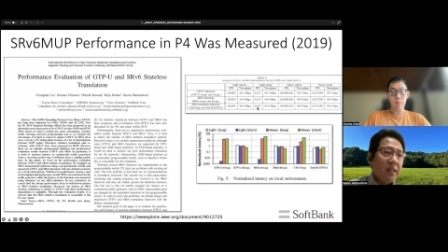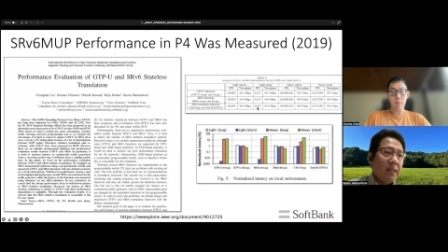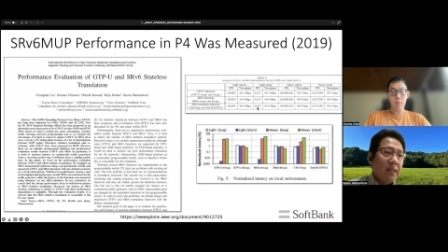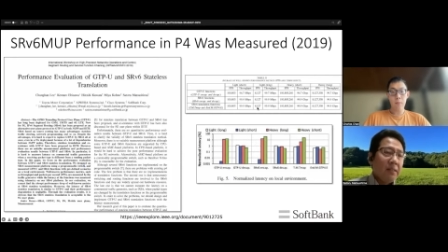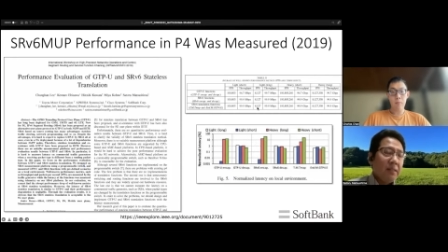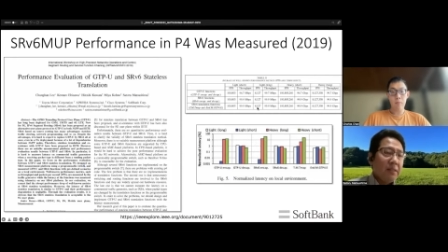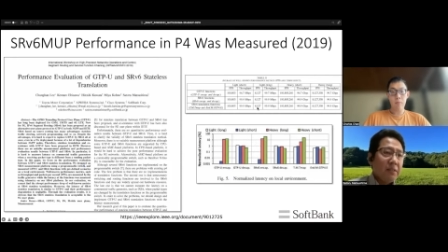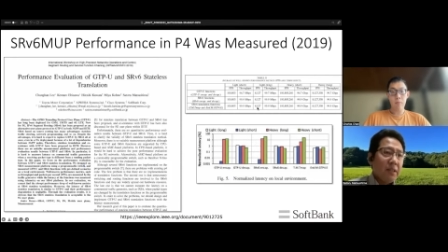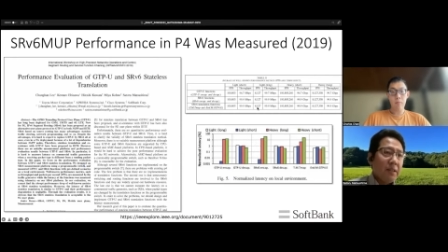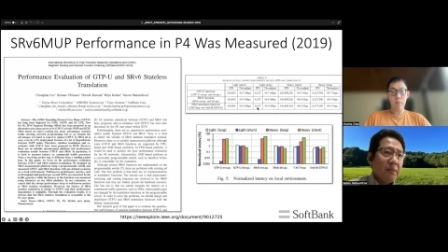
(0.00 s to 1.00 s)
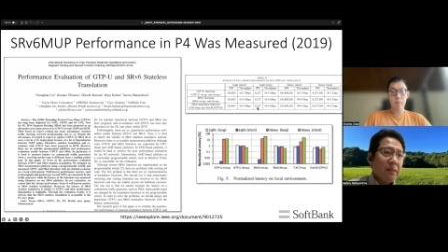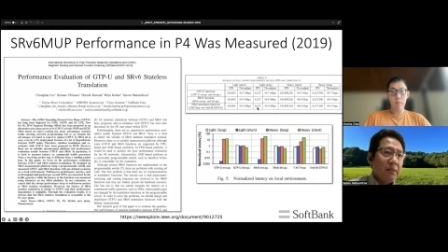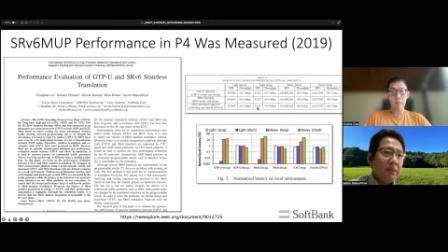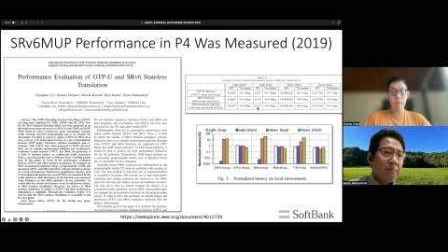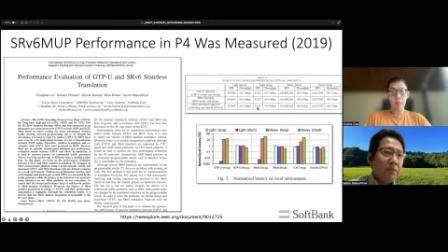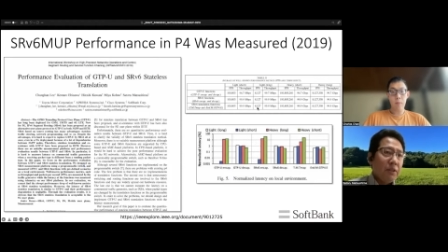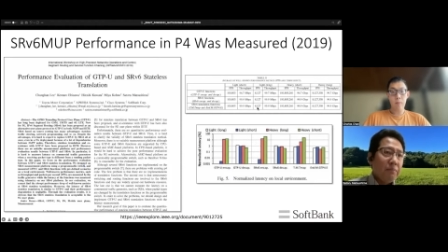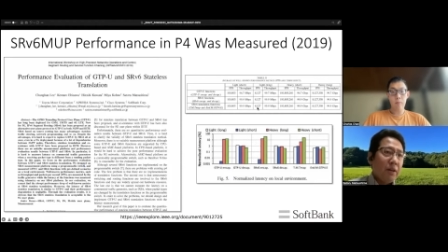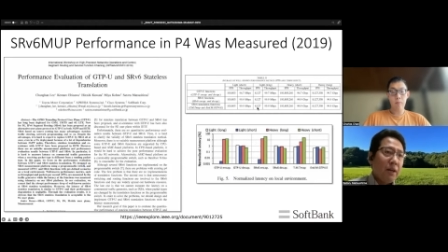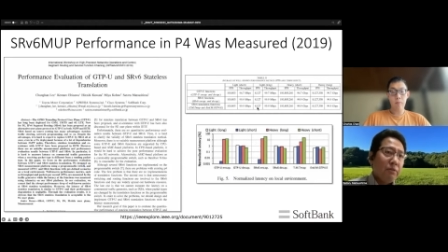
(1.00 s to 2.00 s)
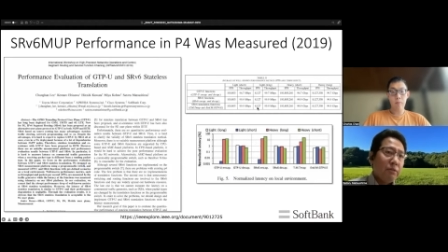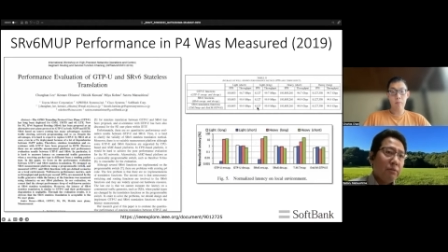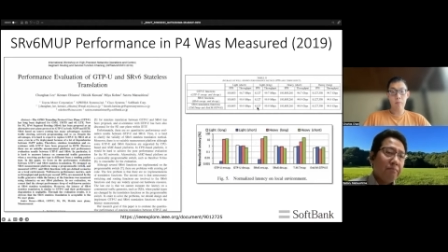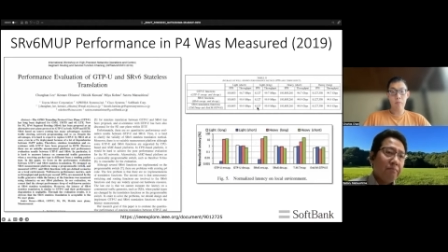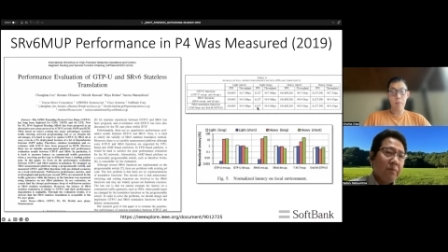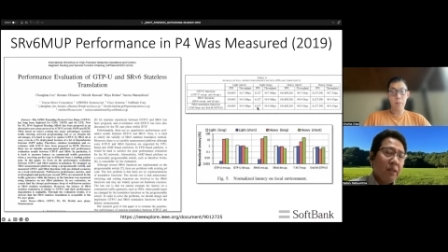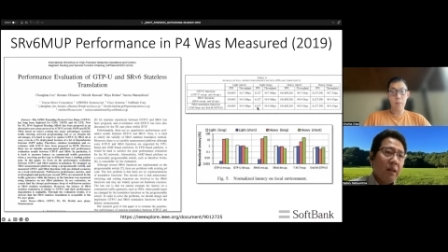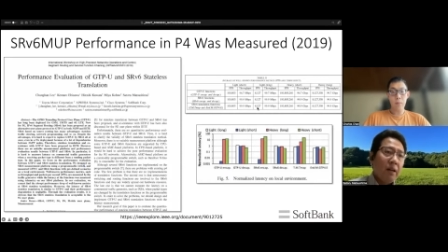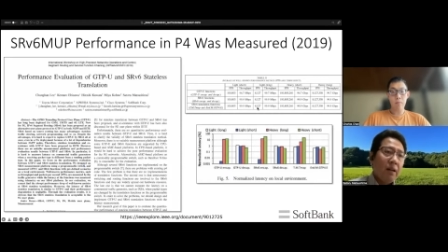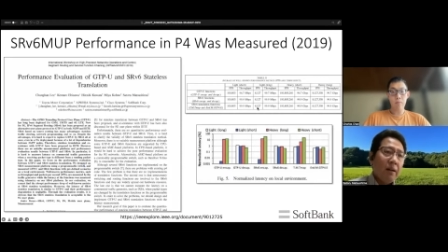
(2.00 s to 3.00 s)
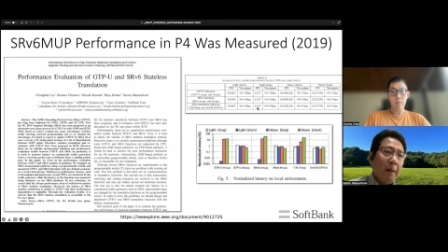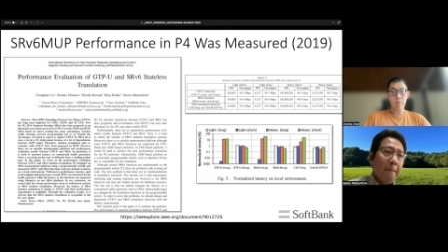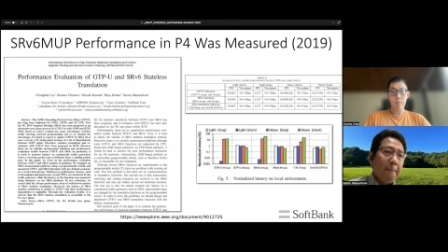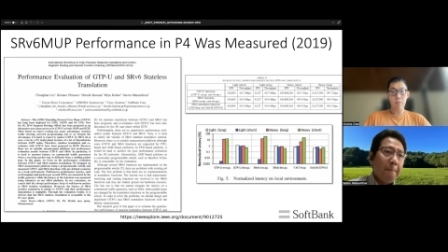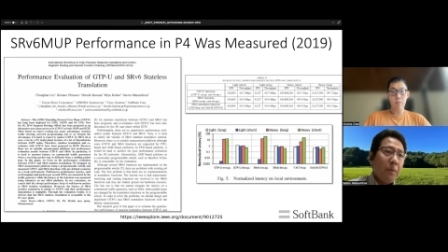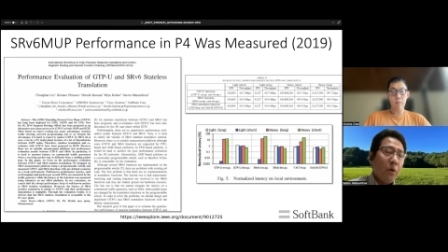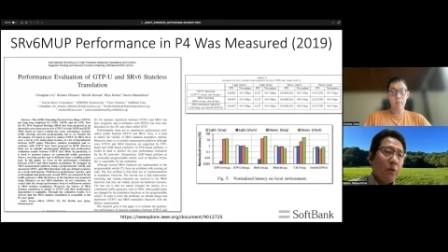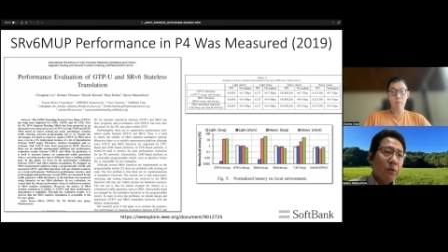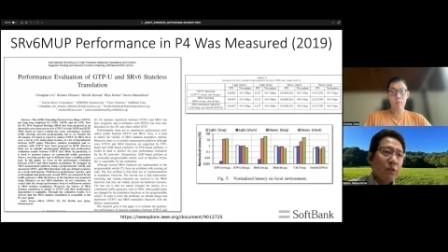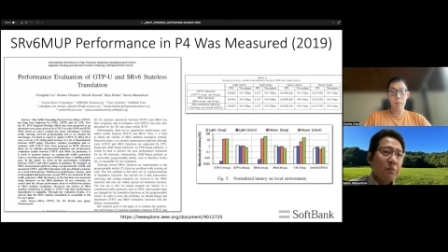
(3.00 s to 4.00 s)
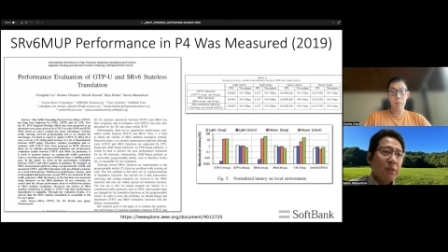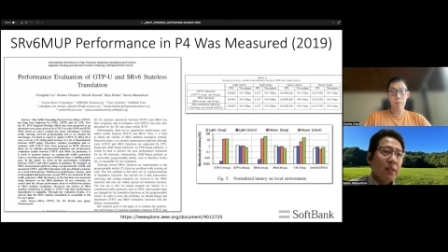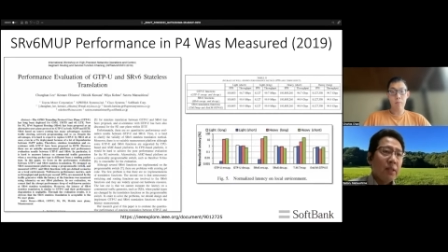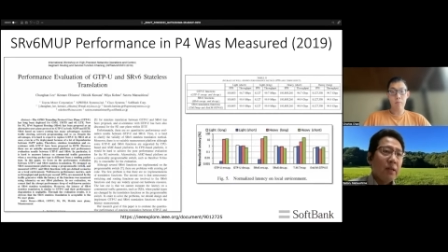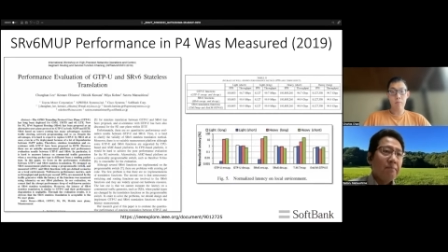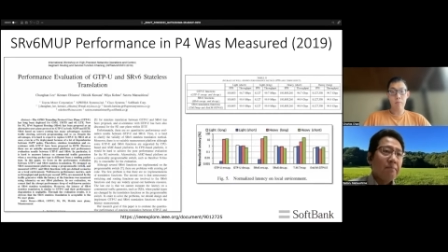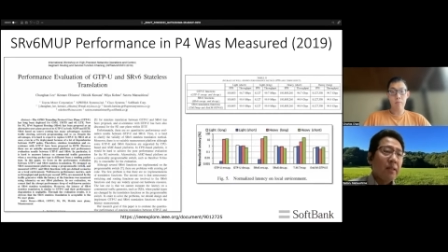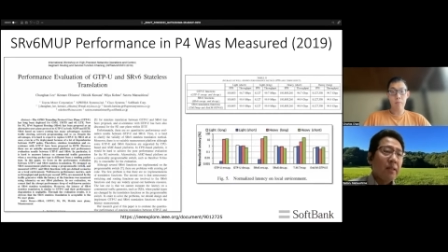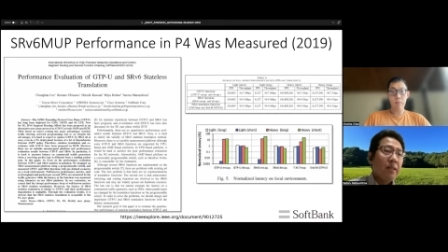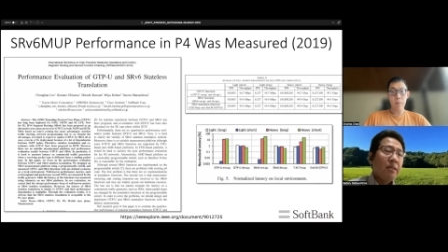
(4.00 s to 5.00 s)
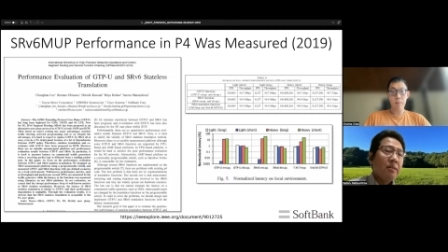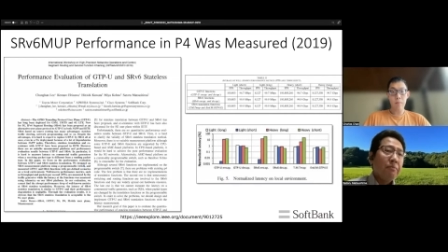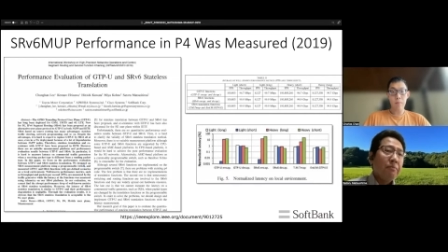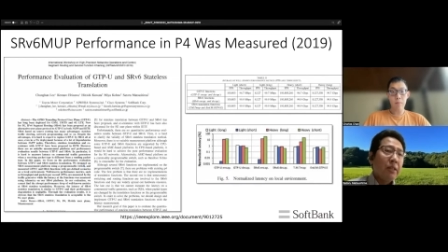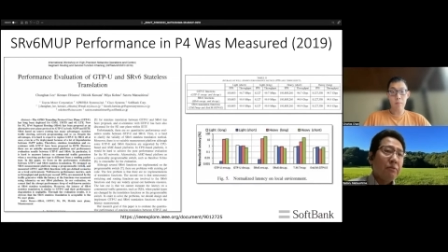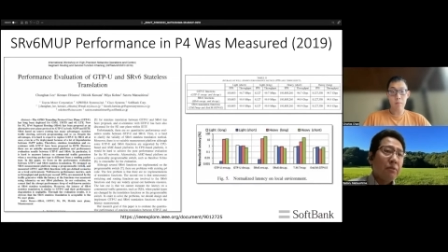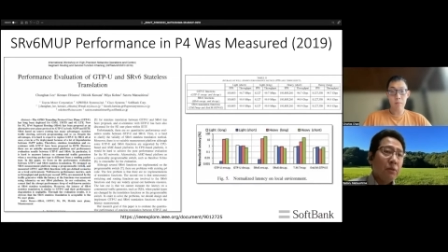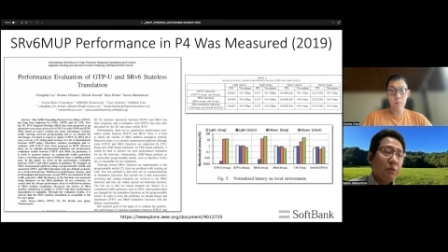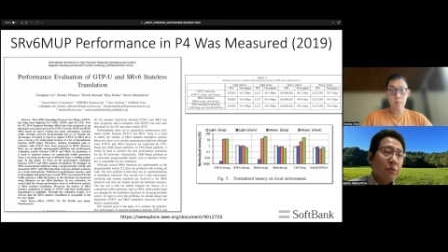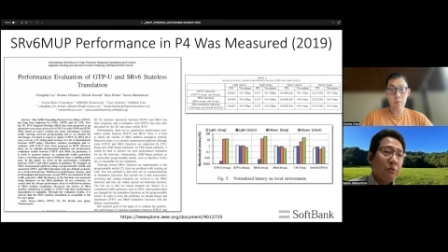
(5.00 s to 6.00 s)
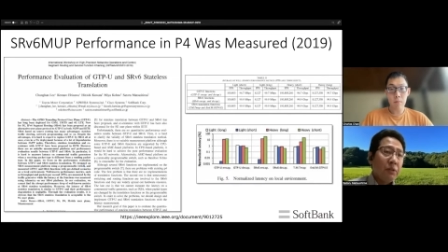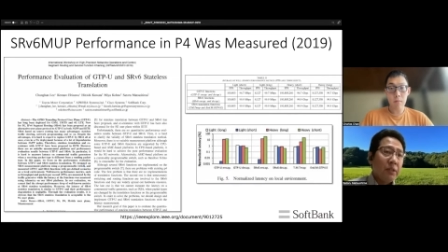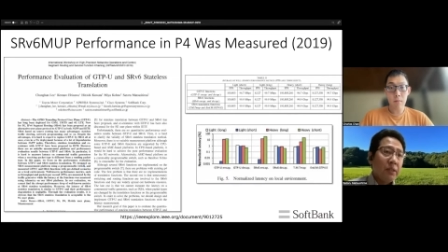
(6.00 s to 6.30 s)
That's the very powerful point of the P4, which